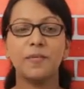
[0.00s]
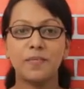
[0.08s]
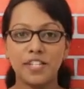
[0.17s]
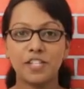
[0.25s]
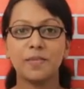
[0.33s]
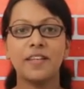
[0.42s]

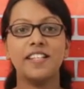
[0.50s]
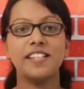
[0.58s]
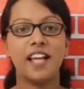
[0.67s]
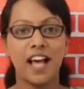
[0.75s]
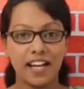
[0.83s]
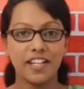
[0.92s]

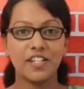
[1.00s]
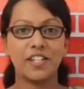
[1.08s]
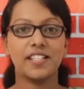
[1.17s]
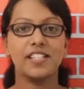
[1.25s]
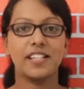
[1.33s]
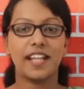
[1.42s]
measurements,
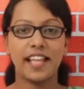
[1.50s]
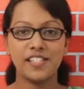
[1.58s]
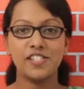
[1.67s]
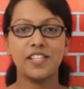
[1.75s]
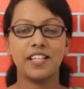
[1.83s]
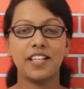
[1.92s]
architecture,
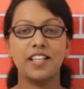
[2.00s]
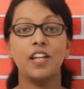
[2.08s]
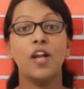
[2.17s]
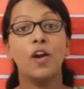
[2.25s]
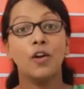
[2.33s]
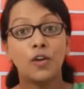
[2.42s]
engineering,
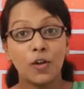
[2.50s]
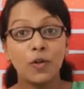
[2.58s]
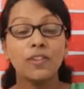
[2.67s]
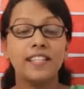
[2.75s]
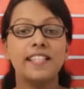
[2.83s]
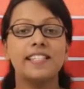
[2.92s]

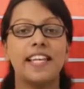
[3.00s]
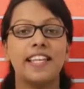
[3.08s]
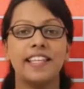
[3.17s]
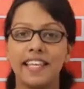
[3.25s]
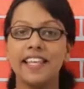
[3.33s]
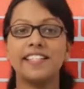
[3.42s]
cloth
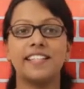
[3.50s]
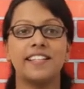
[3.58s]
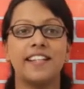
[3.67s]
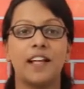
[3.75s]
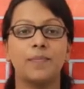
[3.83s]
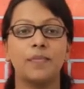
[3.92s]
designing,
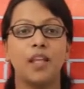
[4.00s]
etc.